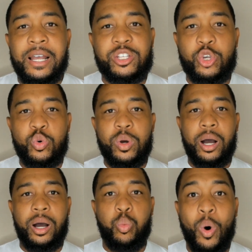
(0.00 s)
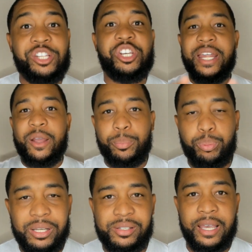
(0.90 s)
to one generic
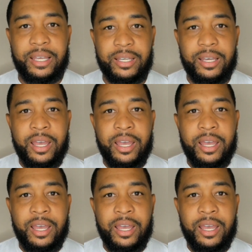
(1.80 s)
precinct.